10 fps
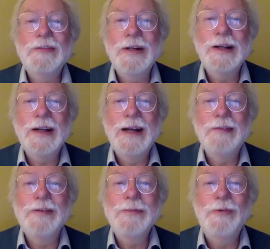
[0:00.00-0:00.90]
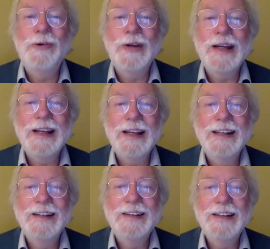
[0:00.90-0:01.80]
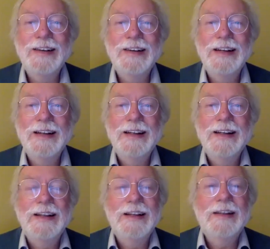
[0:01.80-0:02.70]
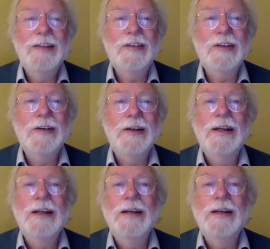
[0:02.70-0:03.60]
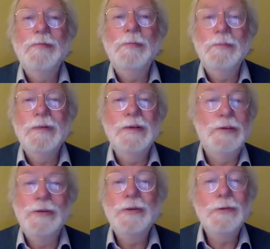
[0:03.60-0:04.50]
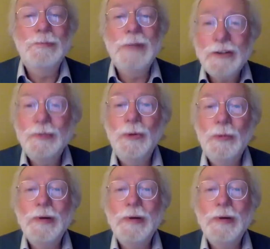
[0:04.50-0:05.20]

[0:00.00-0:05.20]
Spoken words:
drink every morning, you know? So you're much more